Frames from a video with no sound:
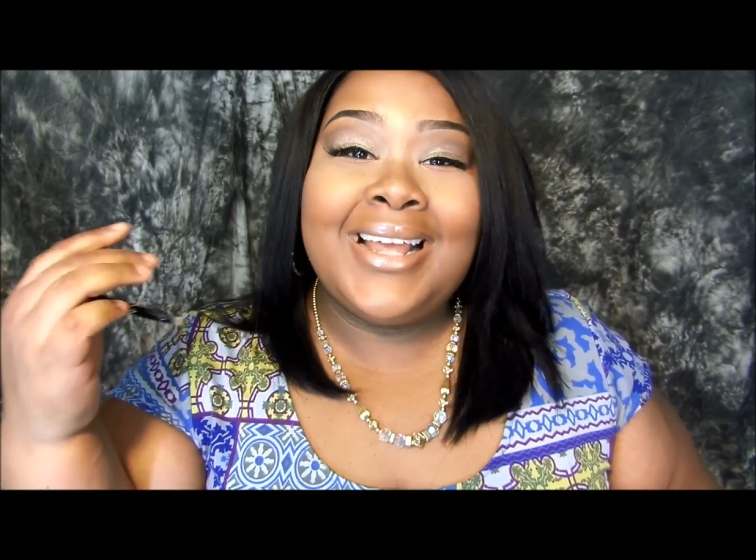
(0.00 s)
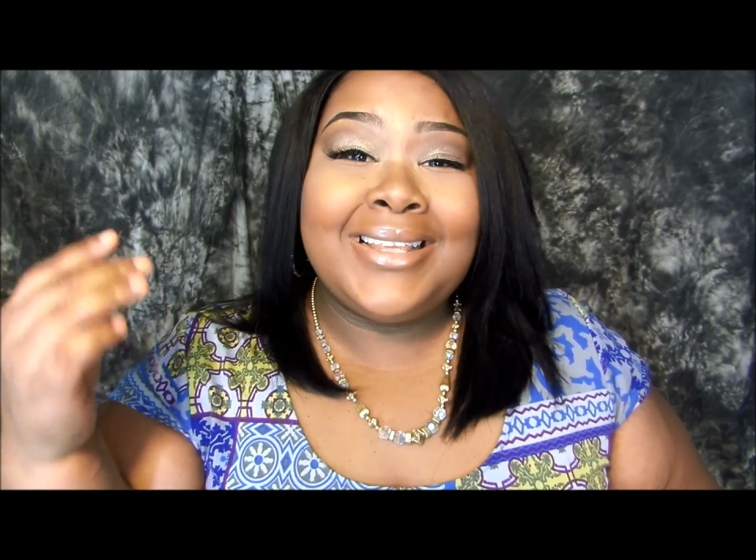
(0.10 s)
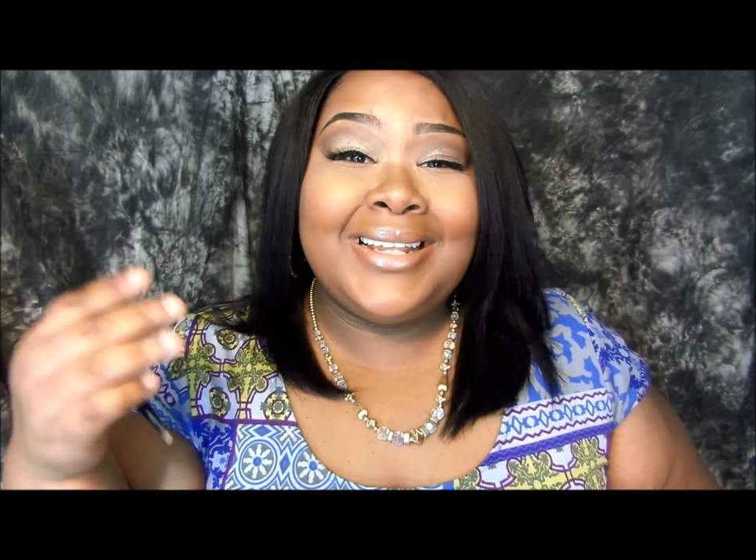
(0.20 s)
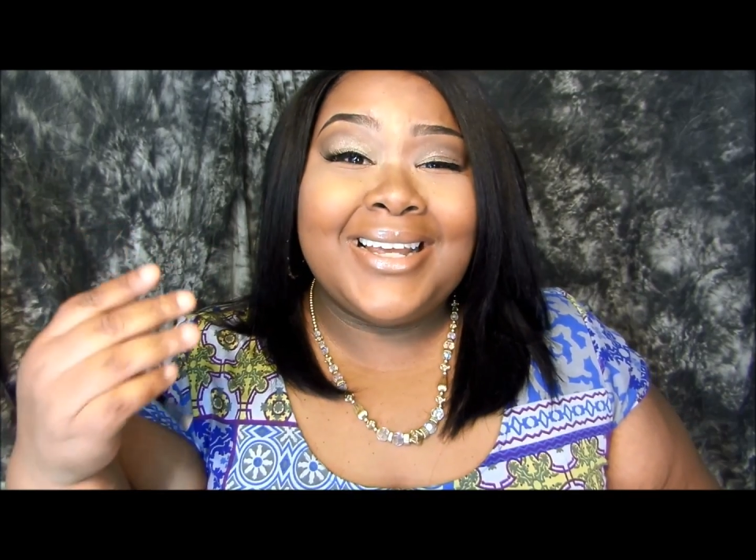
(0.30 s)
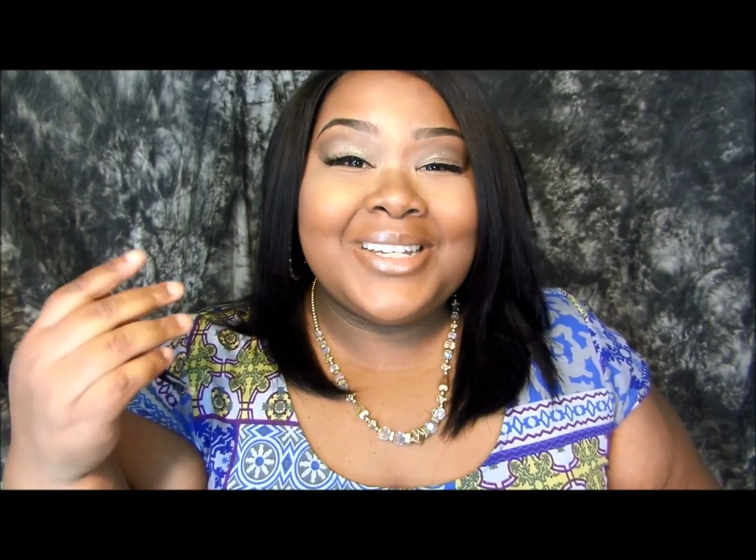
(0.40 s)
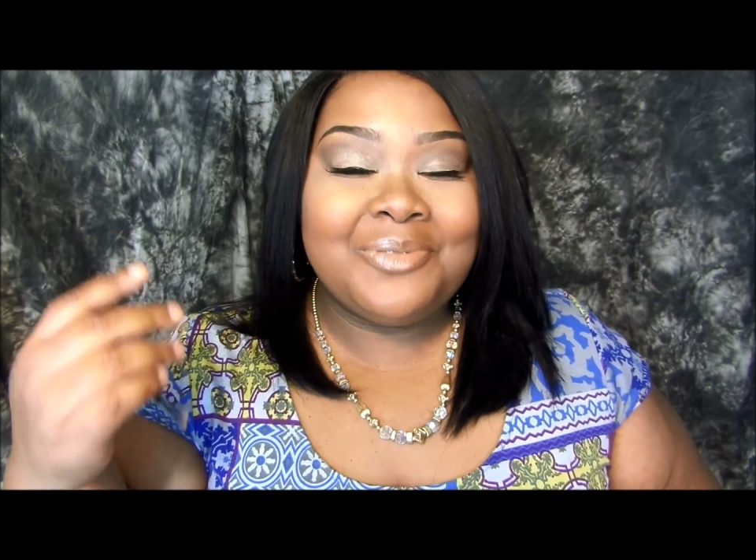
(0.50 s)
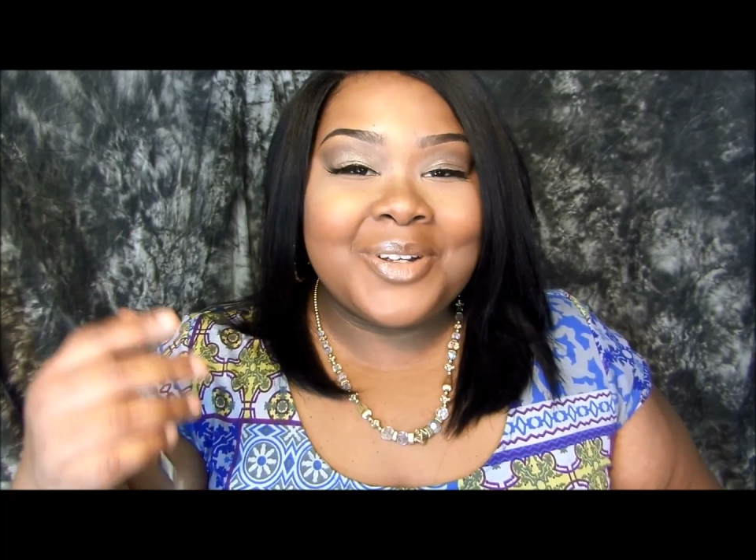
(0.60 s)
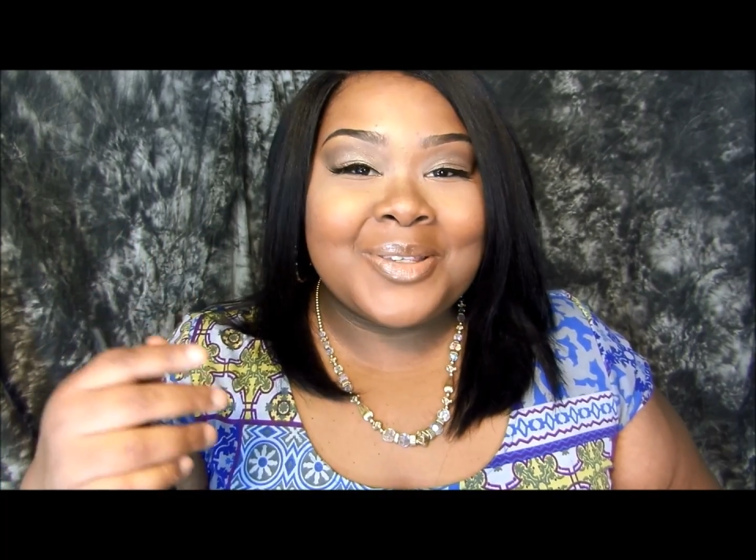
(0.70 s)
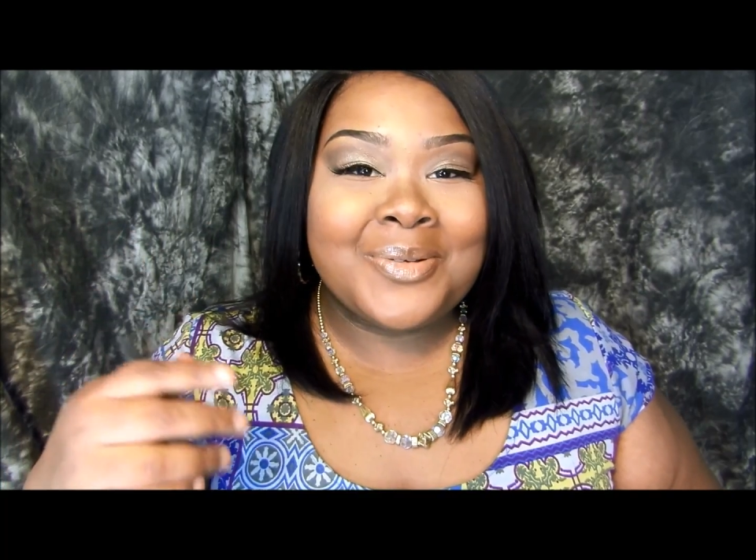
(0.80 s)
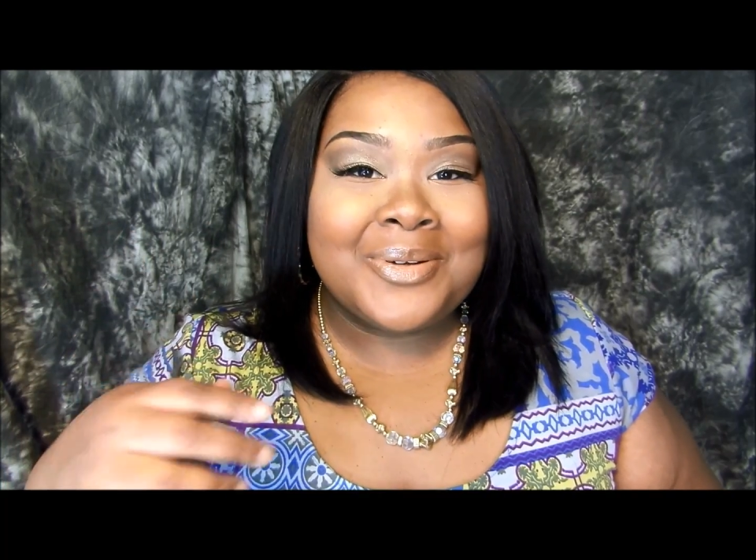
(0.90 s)
like the lace
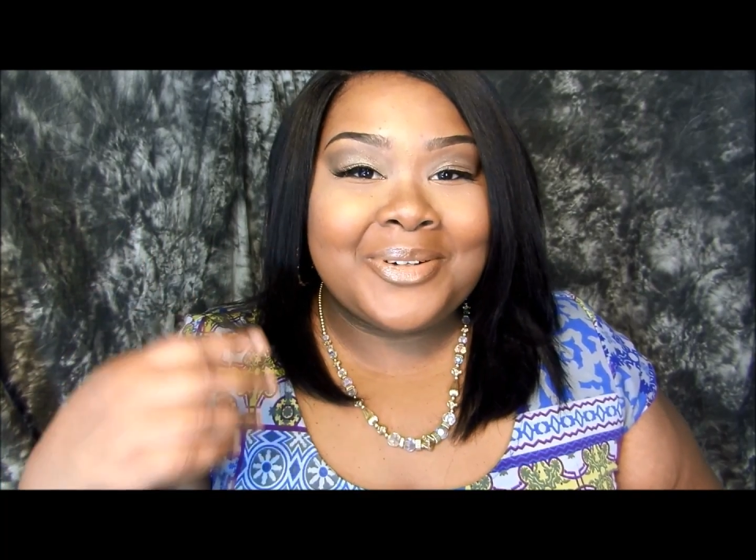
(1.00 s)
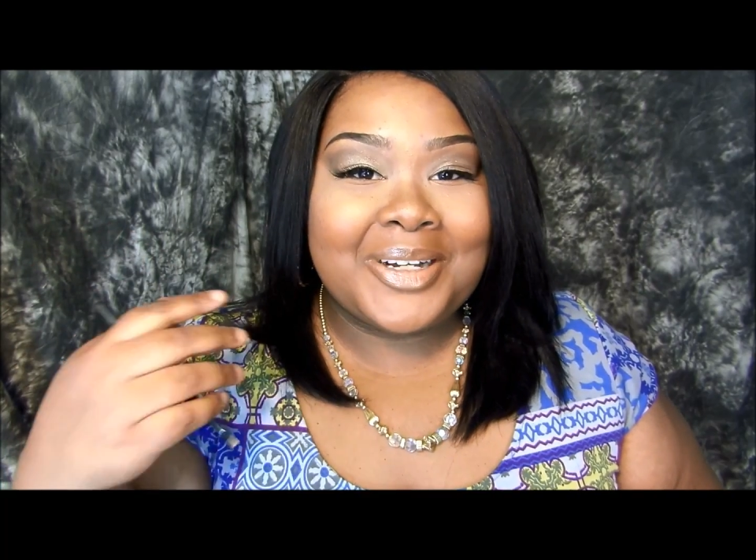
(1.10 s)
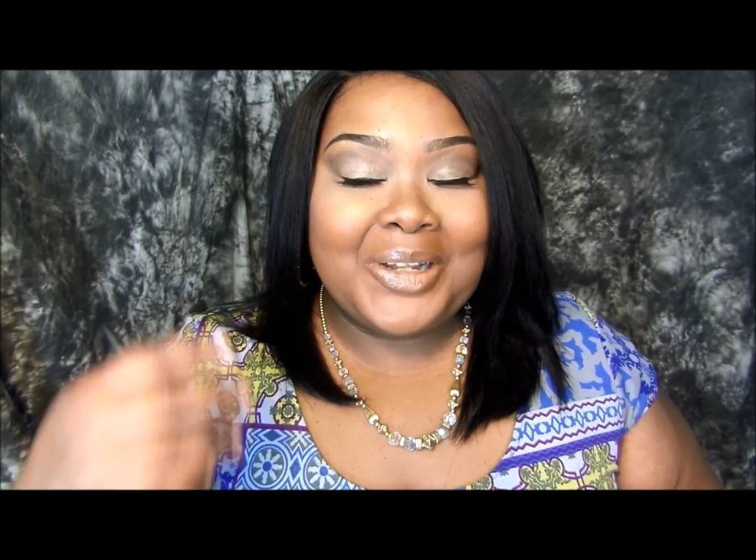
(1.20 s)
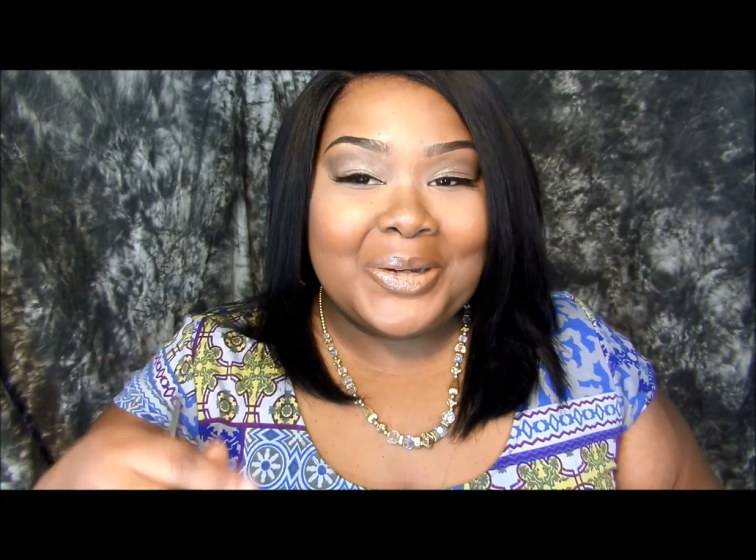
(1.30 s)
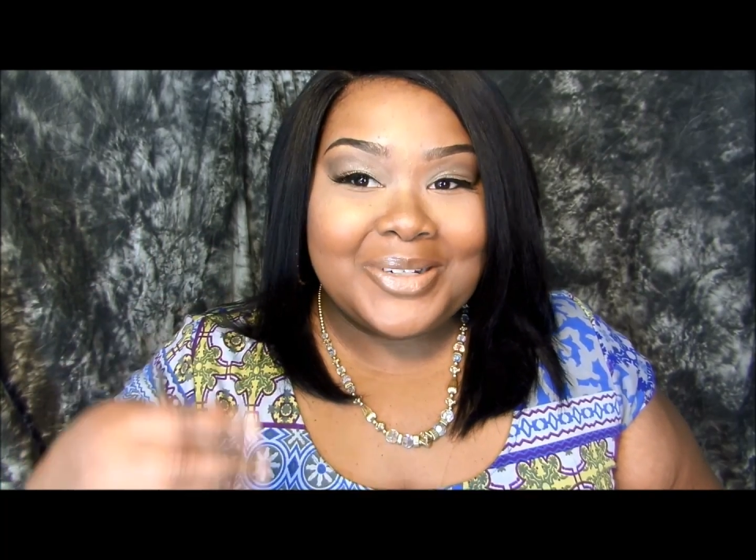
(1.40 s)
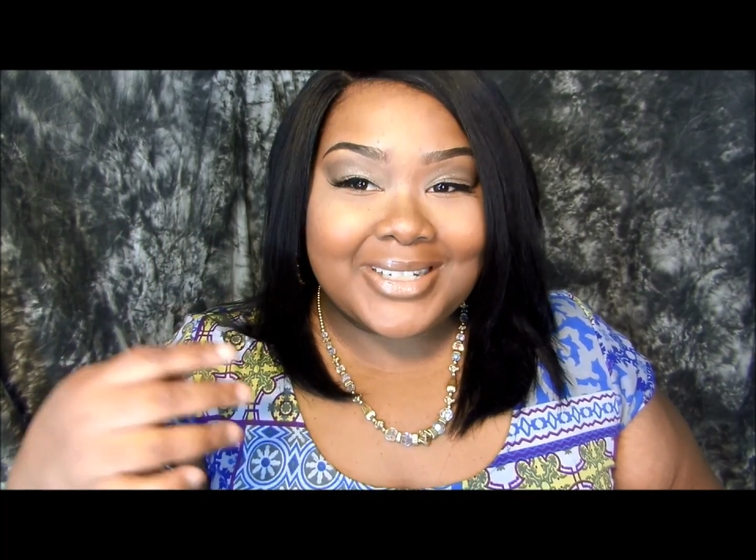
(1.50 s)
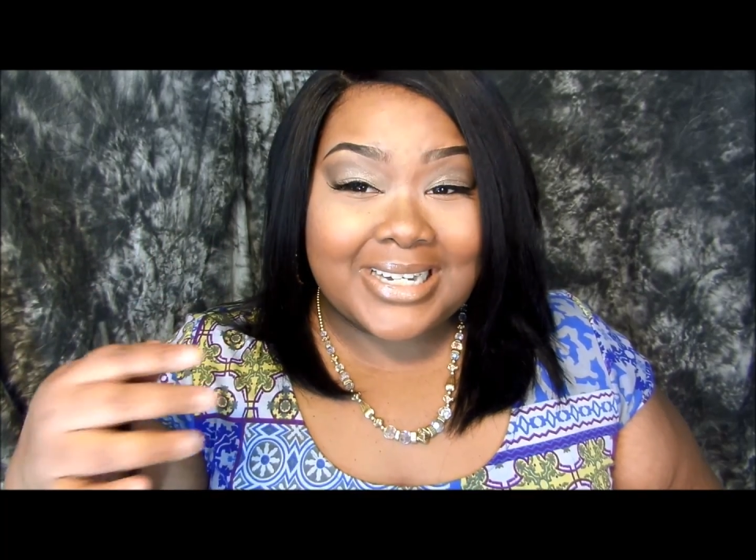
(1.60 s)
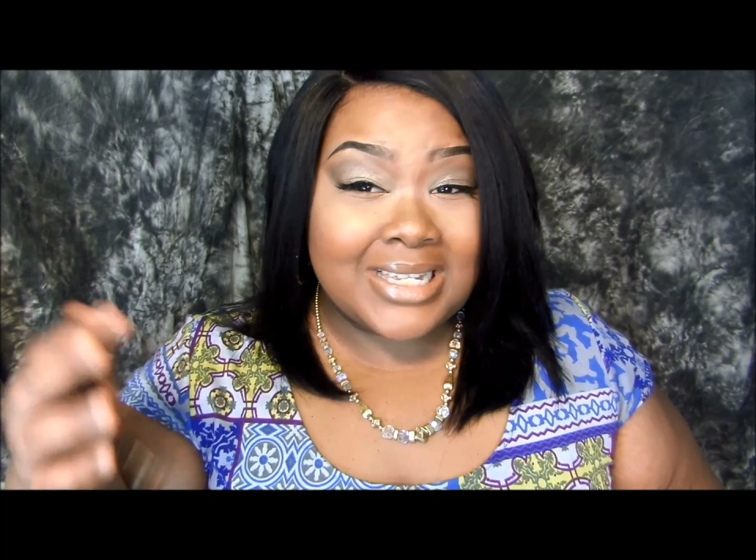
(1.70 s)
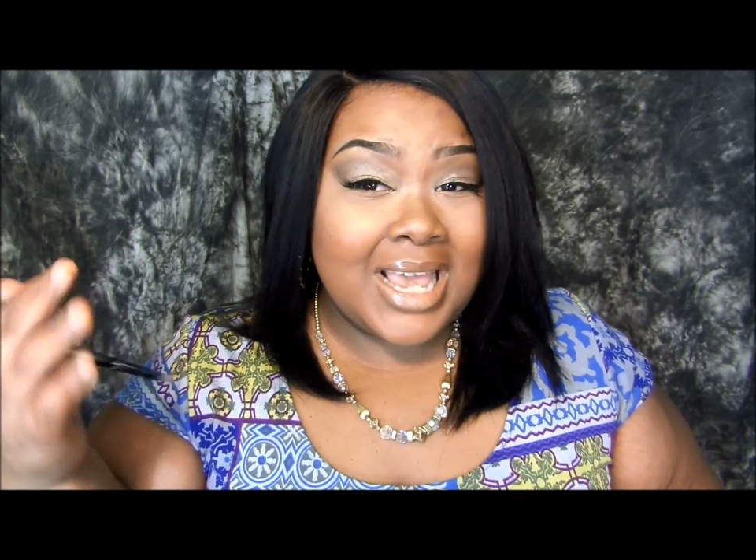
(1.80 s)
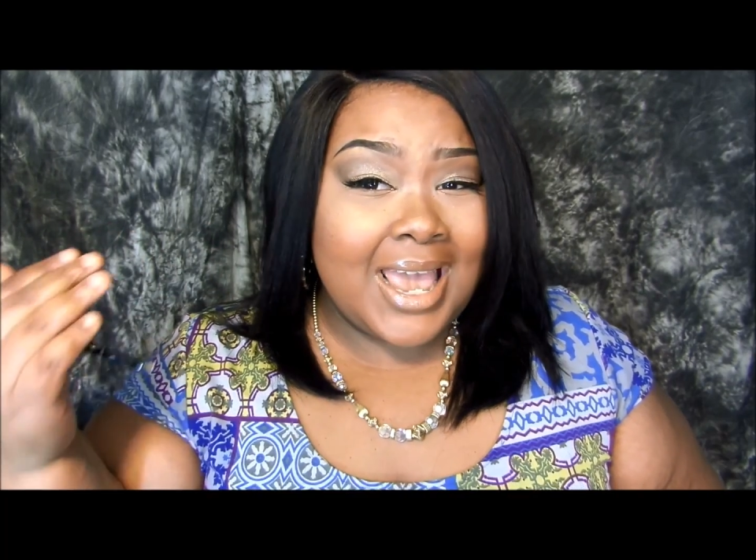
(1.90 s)
fronts on or the
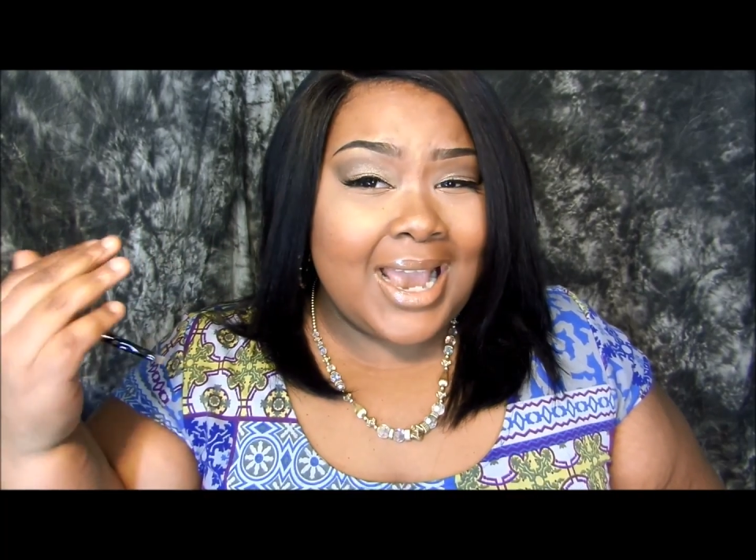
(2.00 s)
closures,